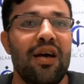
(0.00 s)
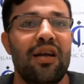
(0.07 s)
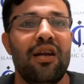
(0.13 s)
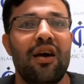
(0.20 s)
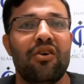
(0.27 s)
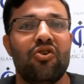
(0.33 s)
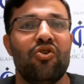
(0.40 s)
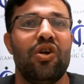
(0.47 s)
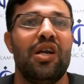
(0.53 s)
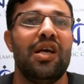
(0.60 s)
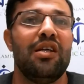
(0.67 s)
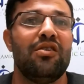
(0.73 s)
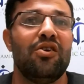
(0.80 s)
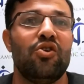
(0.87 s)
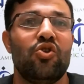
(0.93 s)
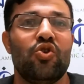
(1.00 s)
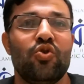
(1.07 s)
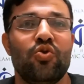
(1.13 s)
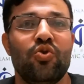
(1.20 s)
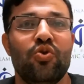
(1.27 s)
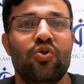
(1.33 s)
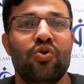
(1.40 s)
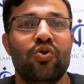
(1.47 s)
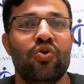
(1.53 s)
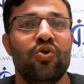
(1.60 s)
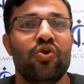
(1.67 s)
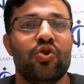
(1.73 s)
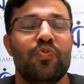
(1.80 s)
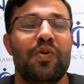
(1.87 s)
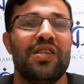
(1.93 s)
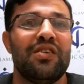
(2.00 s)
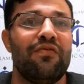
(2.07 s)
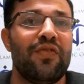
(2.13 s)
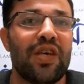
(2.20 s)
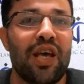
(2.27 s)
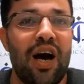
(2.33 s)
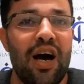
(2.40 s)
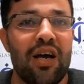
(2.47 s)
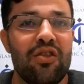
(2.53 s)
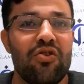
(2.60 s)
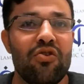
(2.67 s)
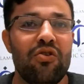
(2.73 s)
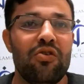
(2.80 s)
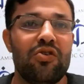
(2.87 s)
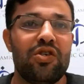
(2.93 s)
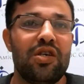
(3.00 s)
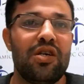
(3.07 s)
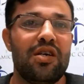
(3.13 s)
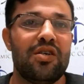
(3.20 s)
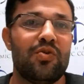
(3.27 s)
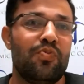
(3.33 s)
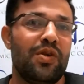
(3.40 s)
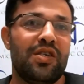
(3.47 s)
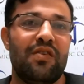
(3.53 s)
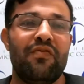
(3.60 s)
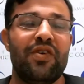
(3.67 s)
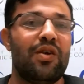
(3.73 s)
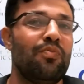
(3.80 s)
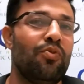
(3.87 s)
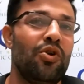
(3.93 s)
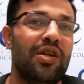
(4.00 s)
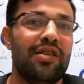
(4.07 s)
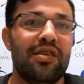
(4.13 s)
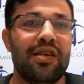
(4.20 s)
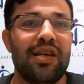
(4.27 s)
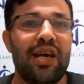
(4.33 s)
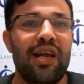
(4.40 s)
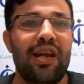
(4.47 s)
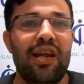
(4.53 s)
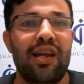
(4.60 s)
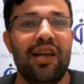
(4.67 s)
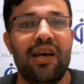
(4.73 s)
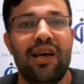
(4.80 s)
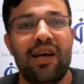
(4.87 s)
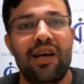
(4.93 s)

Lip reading: like related to specific ideology, specific political